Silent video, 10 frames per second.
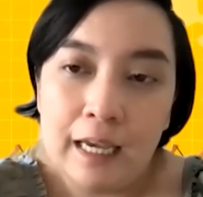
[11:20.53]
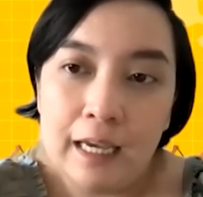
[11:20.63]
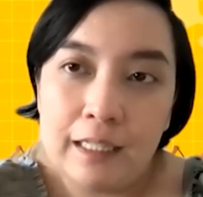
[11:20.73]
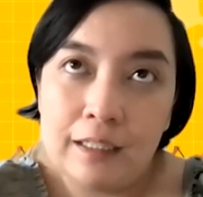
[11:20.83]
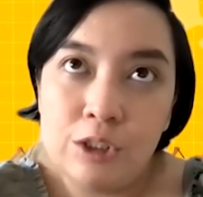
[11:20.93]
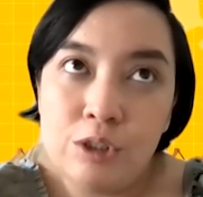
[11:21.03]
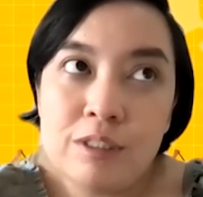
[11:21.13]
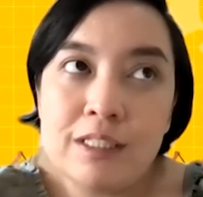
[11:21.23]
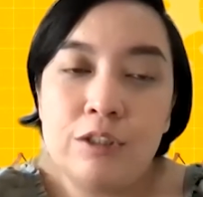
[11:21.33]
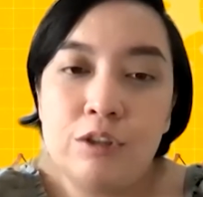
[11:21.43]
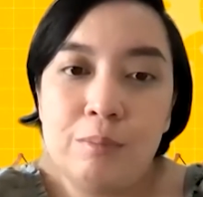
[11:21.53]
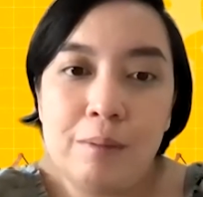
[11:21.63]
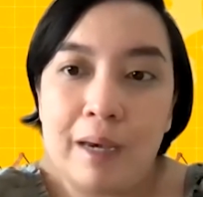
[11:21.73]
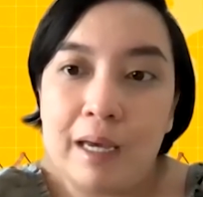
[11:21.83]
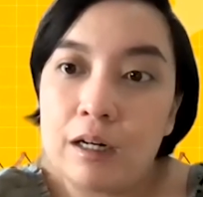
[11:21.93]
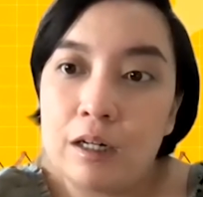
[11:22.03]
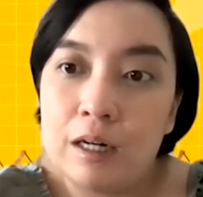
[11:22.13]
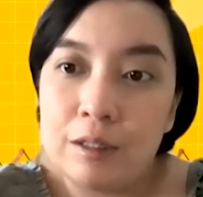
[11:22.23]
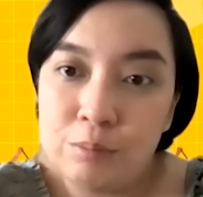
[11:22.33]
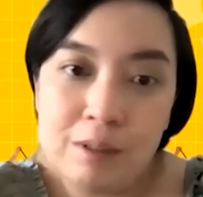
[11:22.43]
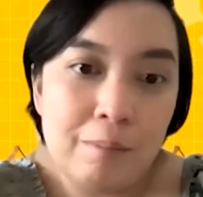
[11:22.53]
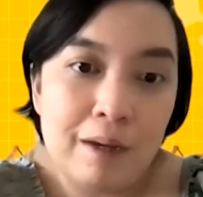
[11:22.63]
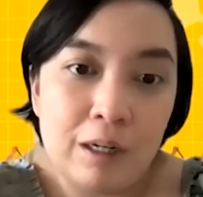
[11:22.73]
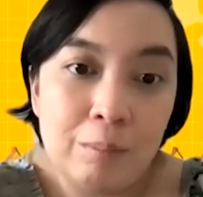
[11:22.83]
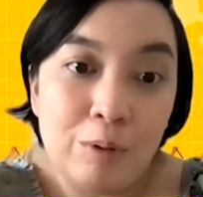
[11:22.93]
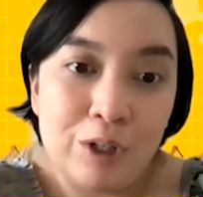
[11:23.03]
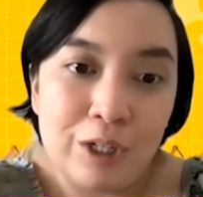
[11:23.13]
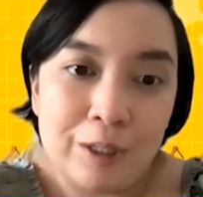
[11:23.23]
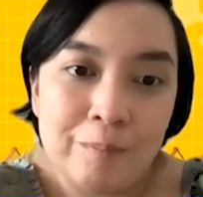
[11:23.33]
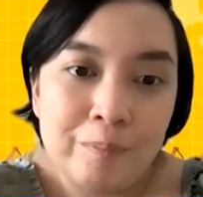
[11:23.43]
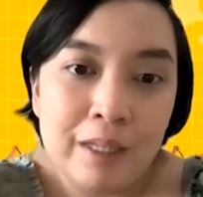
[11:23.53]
and use it to be better, to be a better employer.